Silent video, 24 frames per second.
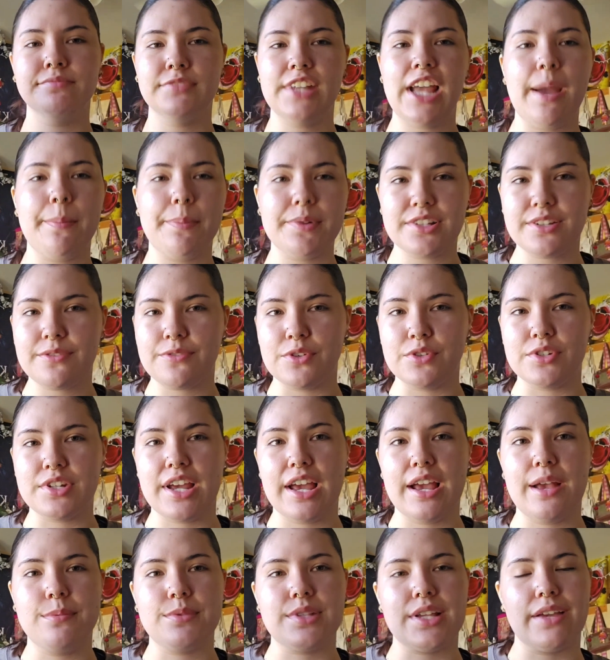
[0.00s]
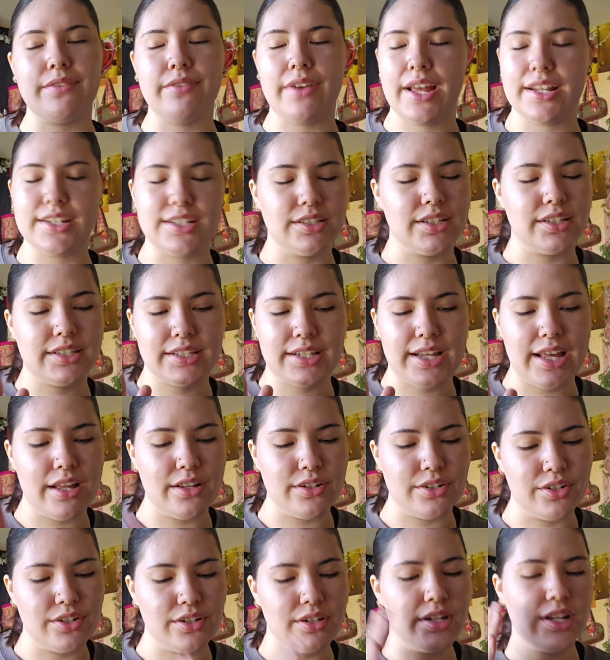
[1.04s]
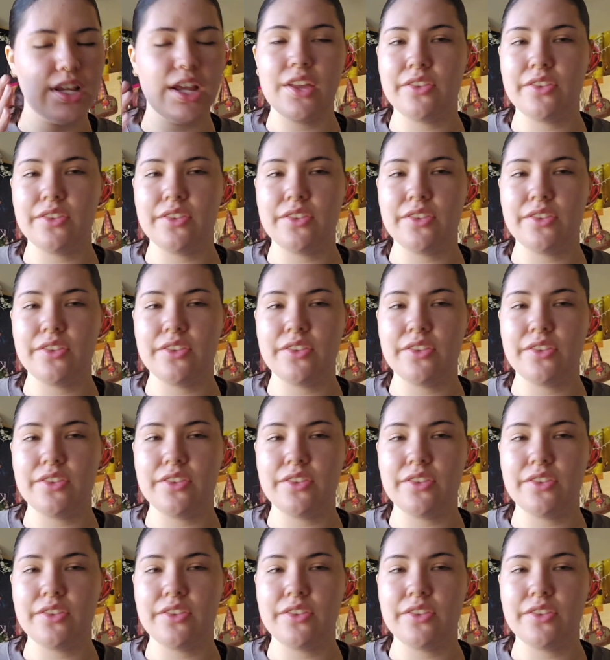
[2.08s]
Happens a few times. I've had to look at the calendar.